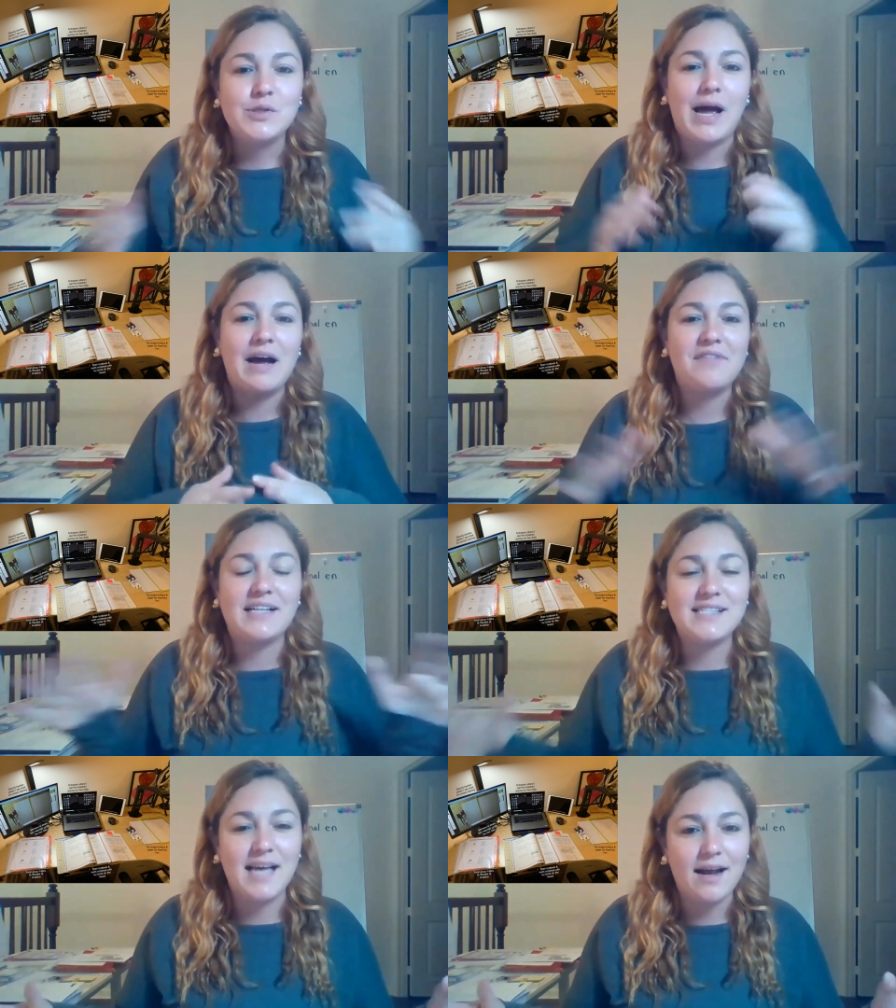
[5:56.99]
I have
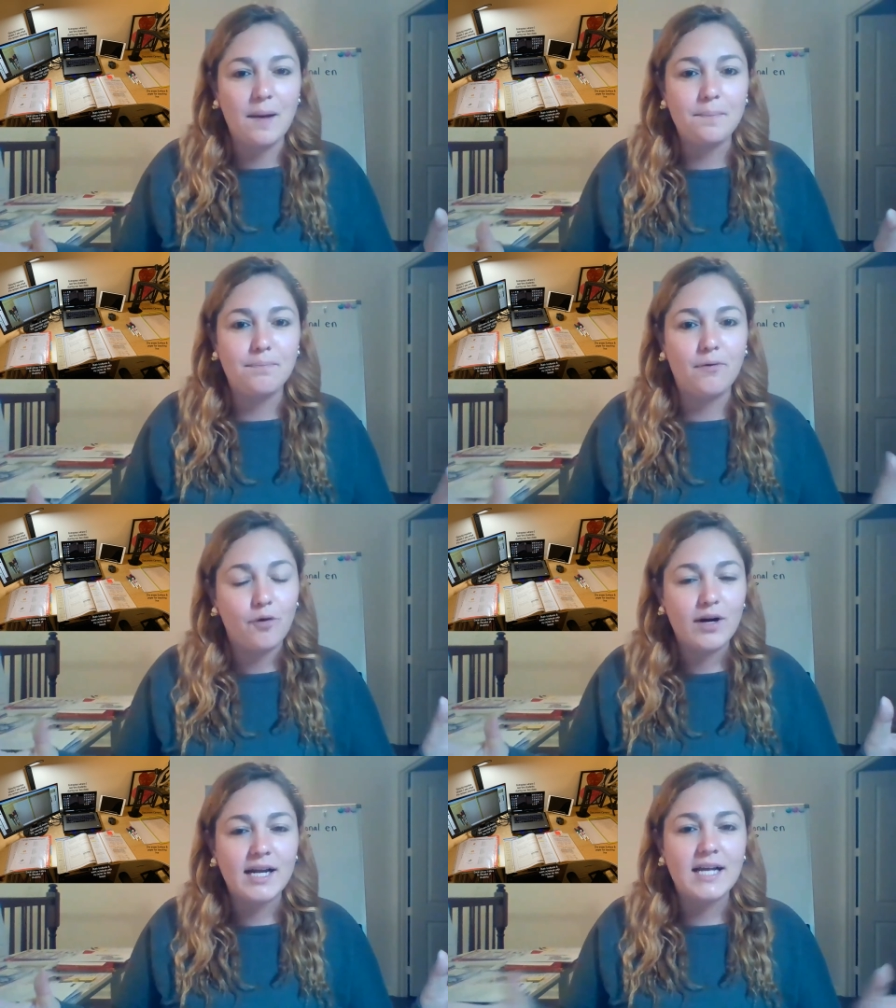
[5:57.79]
that set up
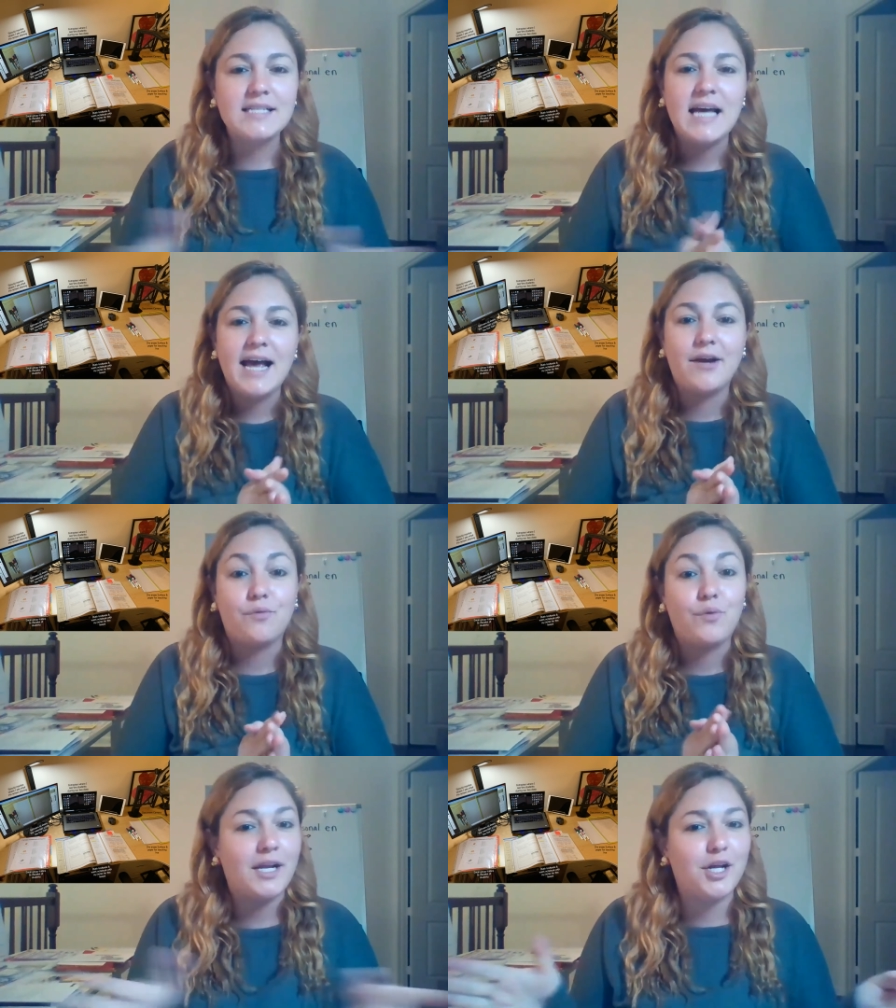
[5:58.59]
beforehand
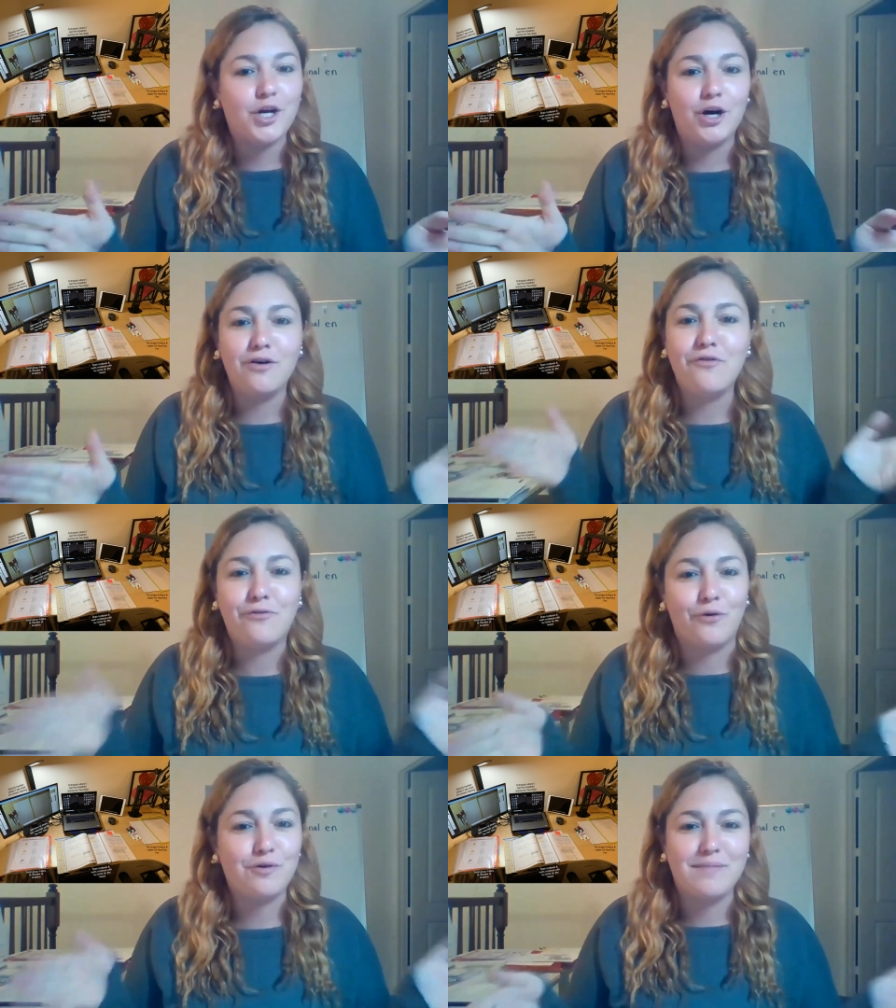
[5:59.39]
and ready to go
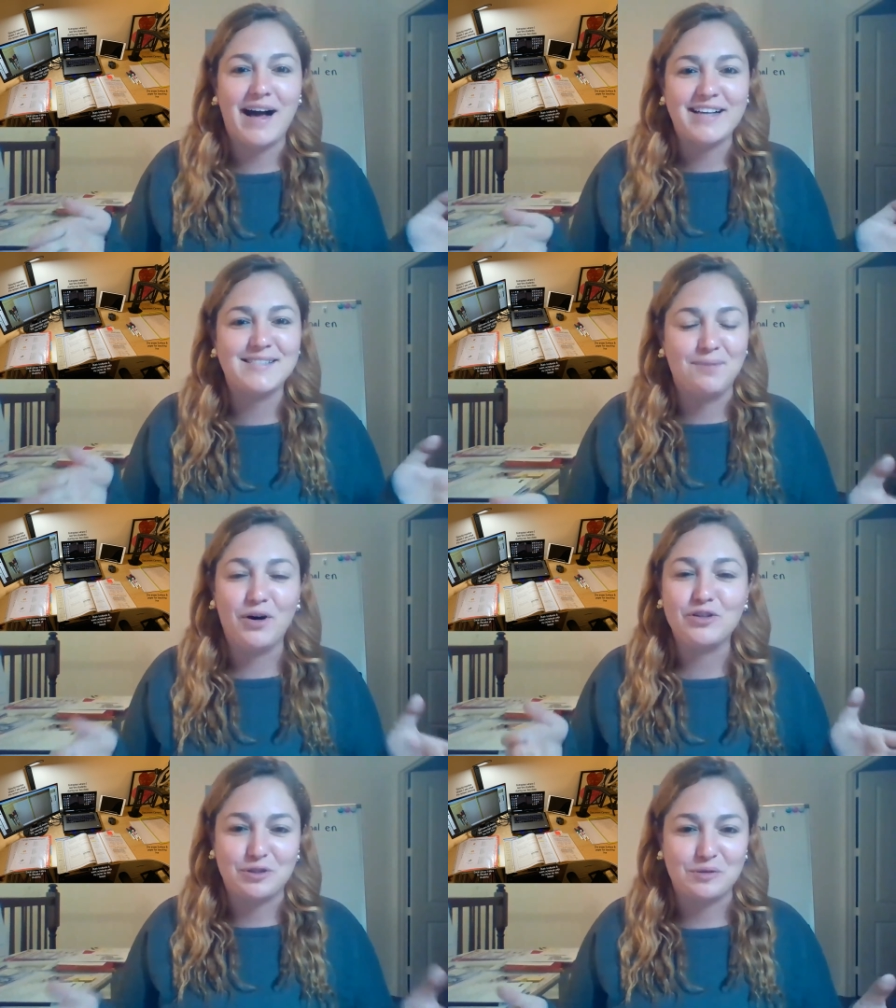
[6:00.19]
for my
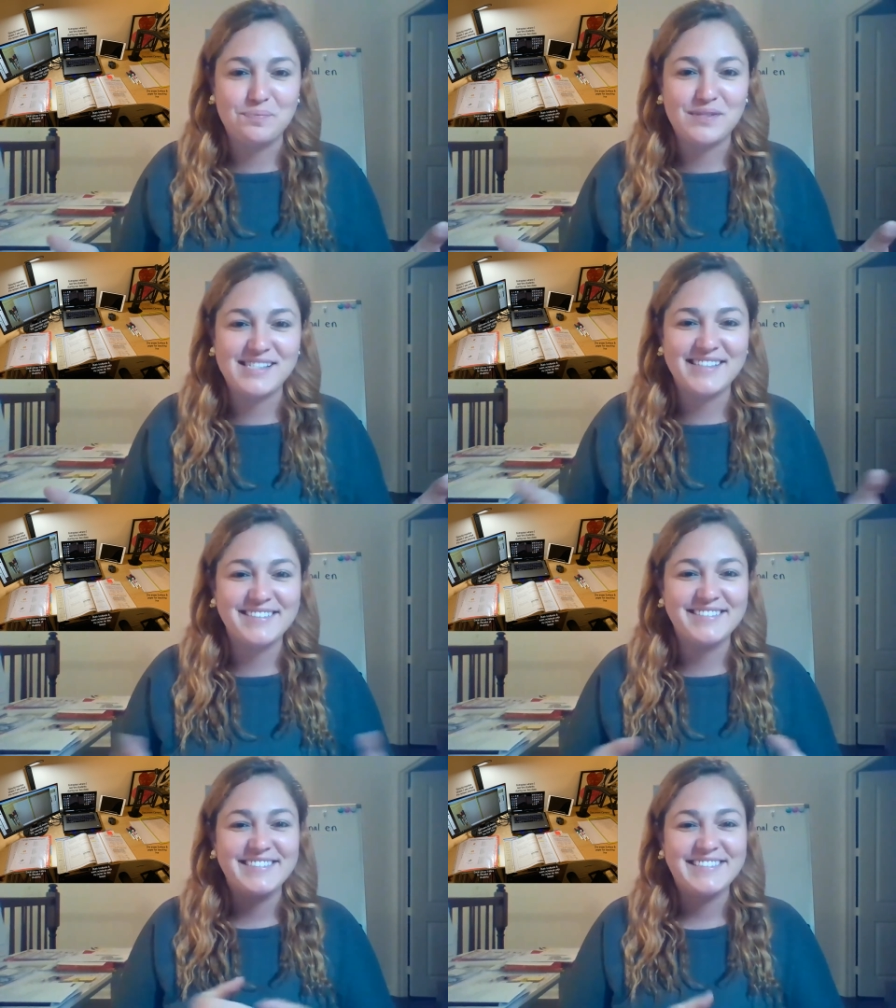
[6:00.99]
small groups.